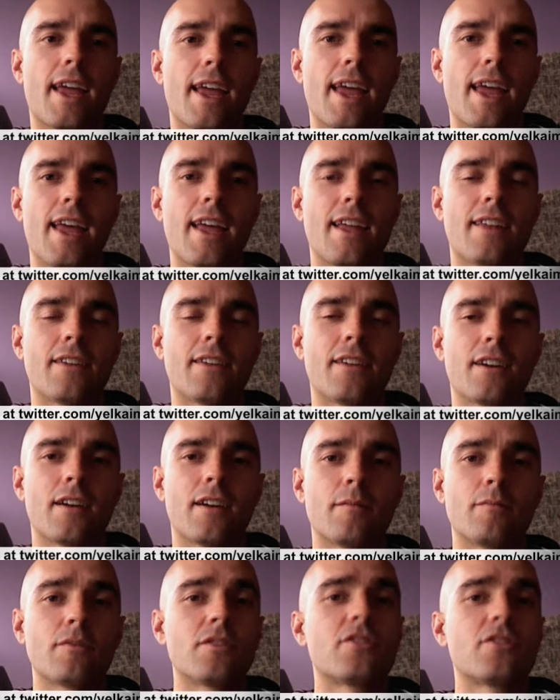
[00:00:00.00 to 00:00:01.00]
and
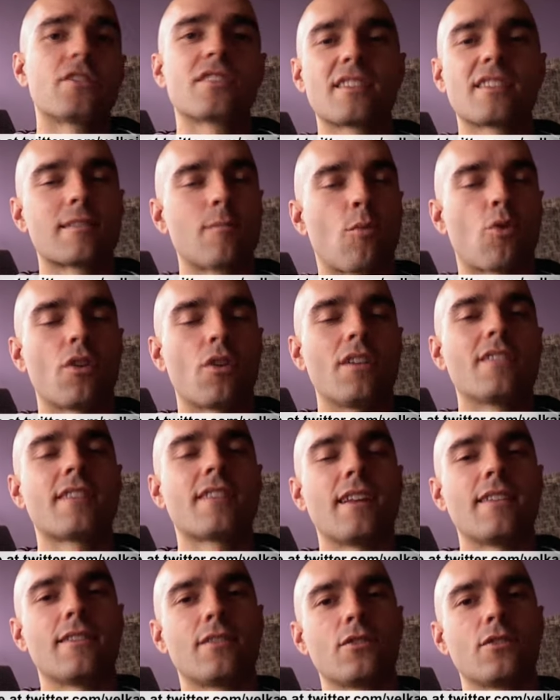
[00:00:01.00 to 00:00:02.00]
just get some more
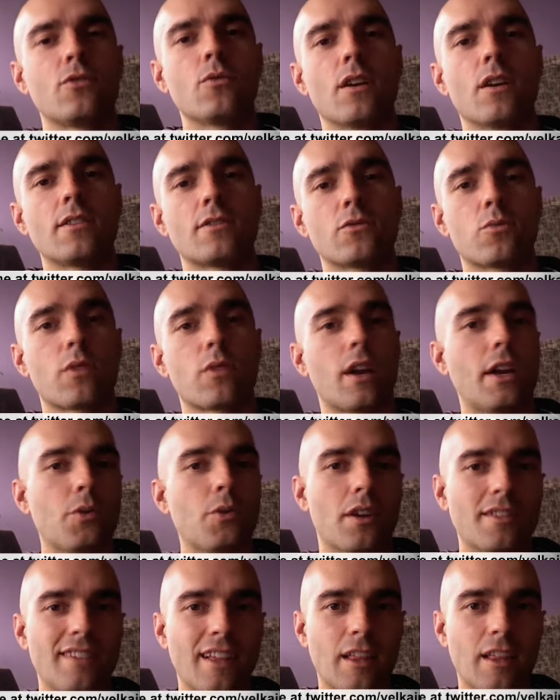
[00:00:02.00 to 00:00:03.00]
insight into what I
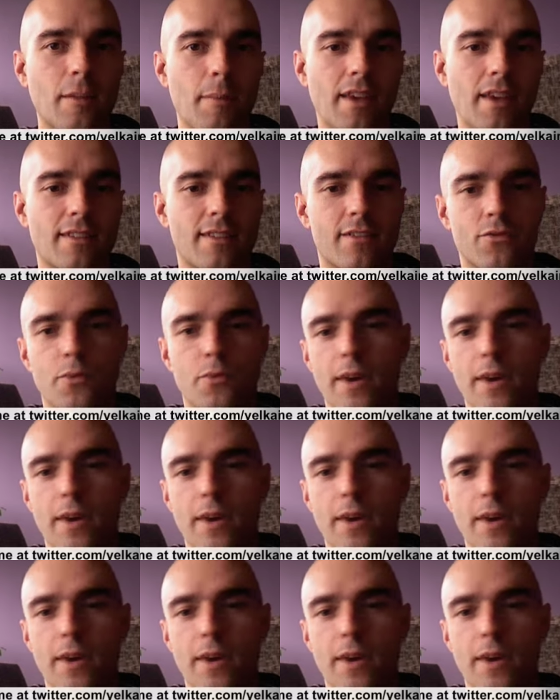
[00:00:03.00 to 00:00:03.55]
do on a daily basis.